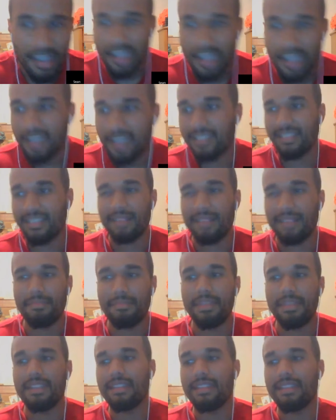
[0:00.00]
Does that
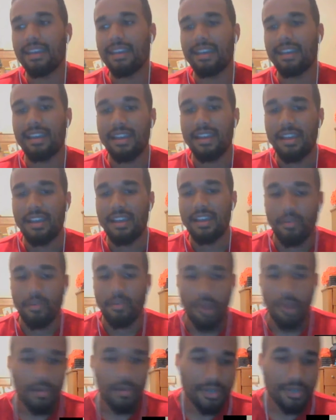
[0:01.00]
mean that
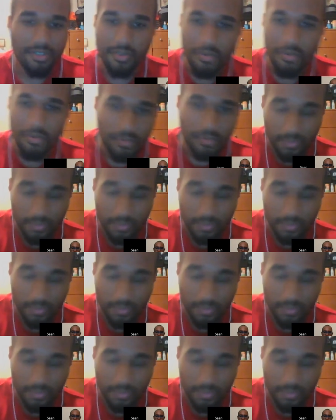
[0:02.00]
while we